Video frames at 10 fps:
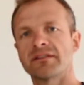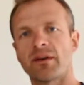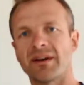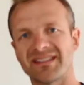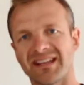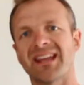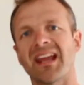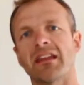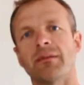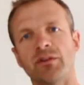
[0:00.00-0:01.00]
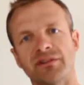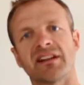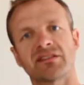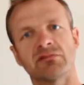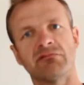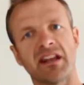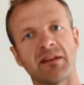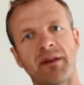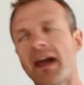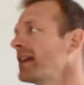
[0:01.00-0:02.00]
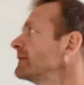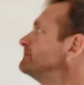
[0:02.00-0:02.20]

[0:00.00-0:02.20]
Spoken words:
So as you can hear, the music's already playing.